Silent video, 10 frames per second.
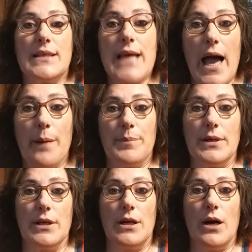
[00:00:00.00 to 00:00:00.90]

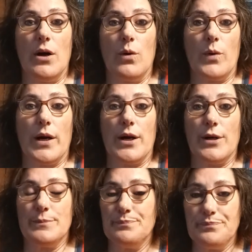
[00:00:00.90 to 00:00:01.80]
happen,
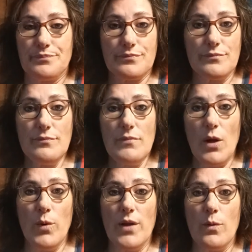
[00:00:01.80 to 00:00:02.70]
where we